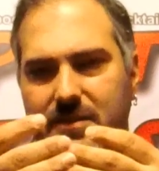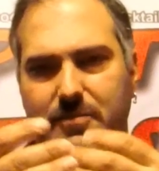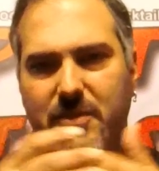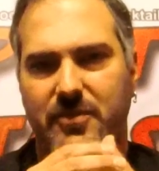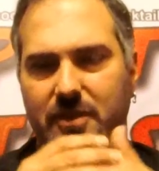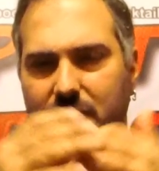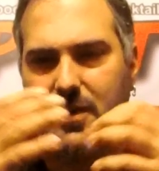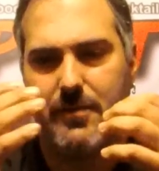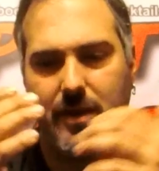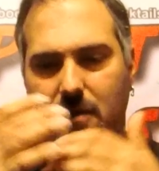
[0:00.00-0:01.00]
Especial
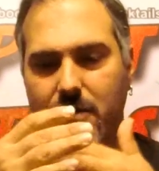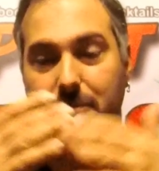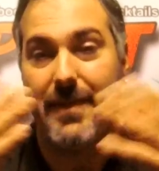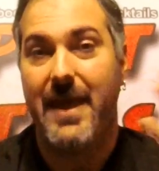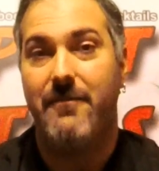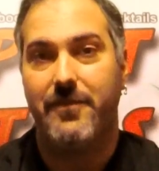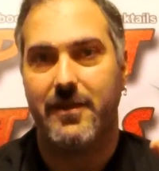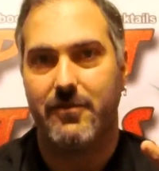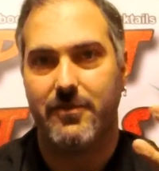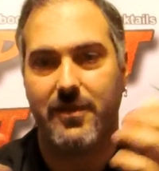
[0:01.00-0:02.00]
come out. All the bad
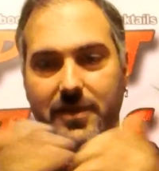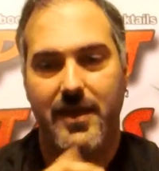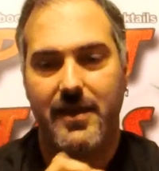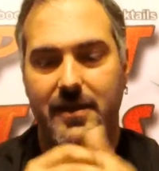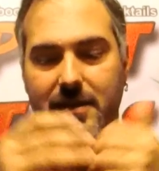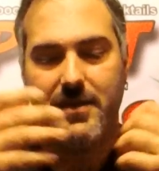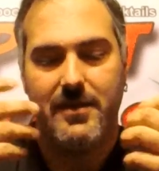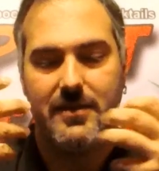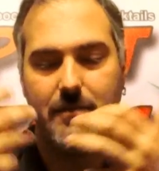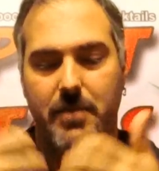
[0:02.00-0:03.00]
flavors had that.
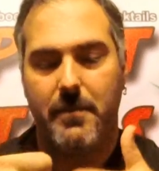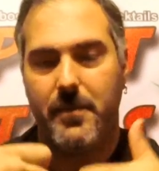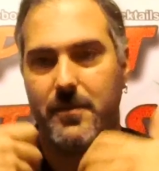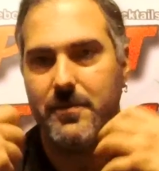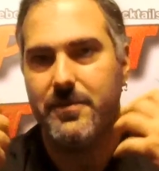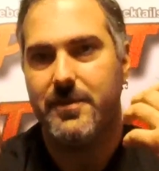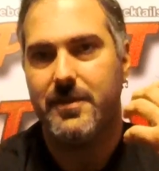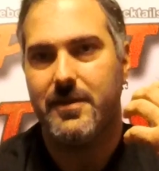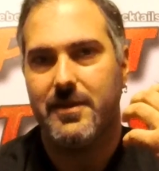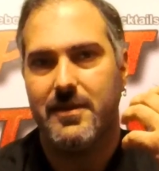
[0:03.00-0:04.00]
The pepper,
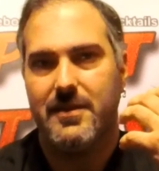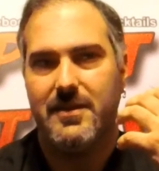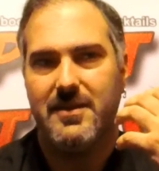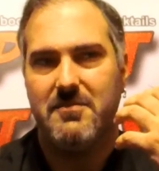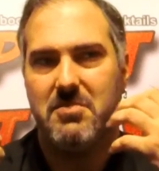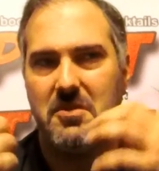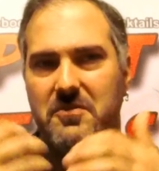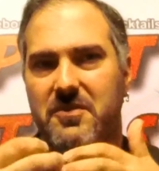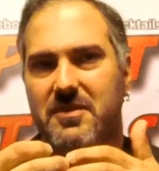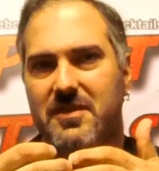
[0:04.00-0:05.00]
the
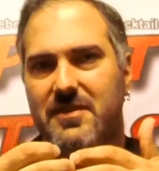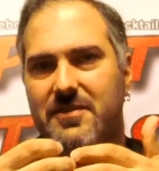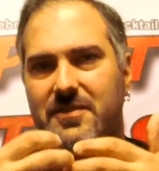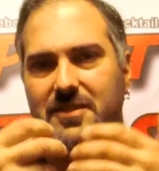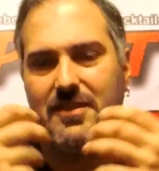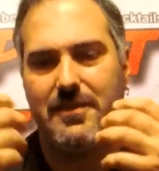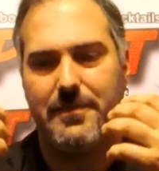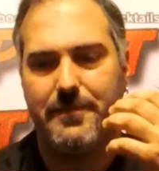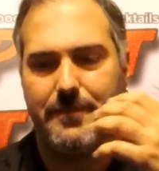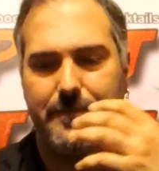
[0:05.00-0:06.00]
pungentness, the